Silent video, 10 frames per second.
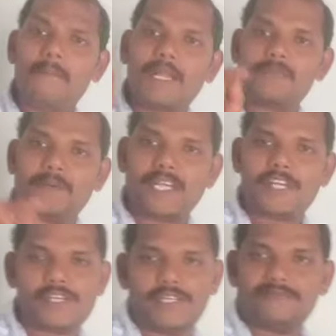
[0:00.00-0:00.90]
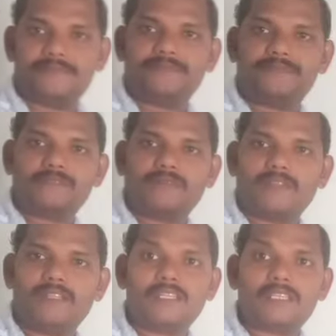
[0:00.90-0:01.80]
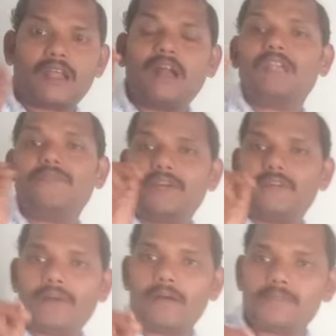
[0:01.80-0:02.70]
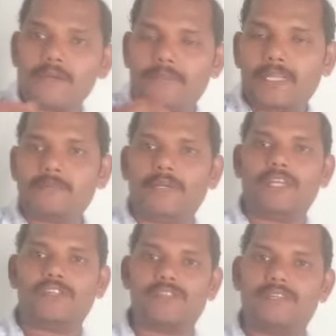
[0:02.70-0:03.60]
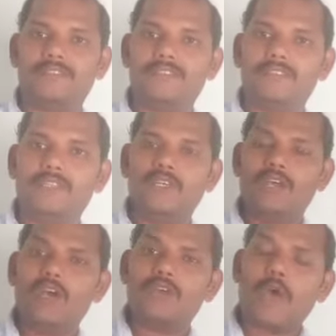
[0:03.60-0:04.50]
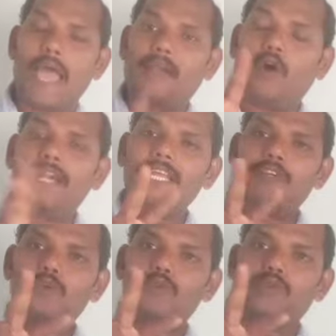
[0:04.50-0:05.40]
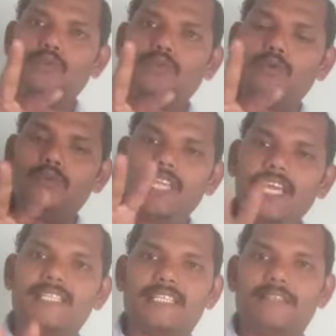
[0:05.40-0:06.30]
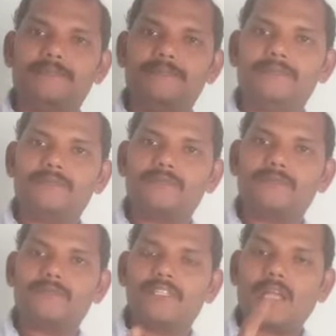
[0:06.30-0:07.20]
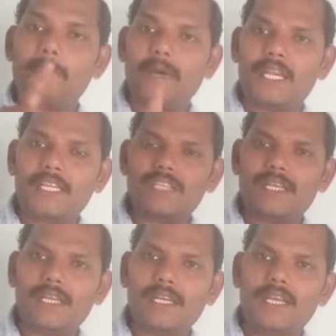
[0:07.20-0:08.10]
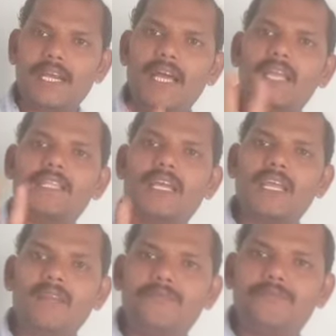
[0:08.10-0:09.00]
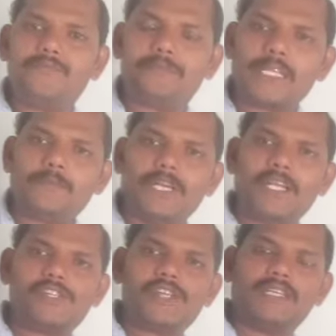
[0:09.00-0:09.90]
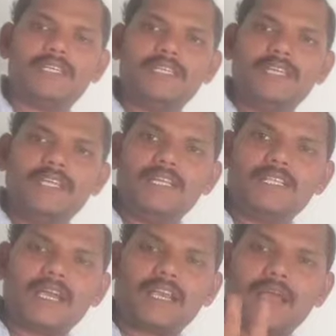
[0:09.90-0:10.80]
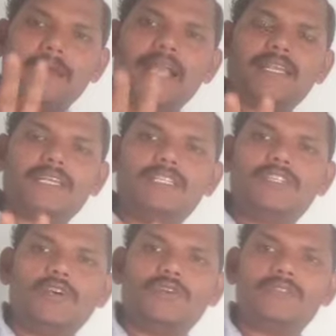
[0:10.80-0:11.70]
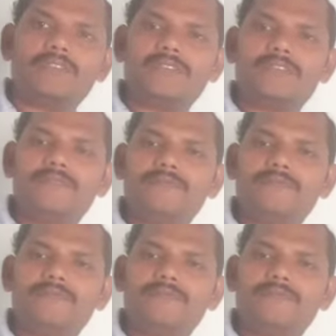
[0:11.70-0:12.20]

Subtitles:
precipitation. These are all different forms of precipitation. So according to these temperature and the rain precipitation, the climatical zones